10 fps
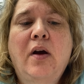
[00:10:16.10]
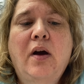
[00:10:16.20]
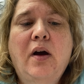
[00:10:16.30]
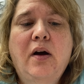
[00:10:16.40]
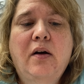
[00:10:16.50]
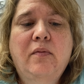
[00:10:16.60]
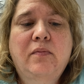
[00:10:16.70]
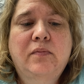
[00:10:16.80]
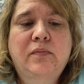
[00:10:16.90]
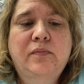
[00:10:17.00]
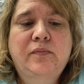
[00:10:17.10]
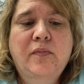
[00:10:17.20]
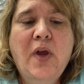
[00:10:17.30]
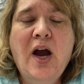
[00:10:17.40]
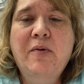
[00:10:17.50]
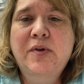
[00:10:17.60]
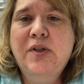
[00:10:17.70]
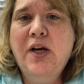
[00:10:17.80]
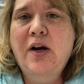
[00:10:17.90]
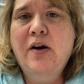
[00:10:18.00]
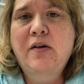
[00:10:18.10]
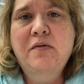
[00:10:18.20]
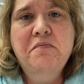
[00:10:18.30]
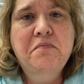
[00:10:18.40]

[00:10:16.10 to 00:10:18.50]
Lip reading: Um, I was there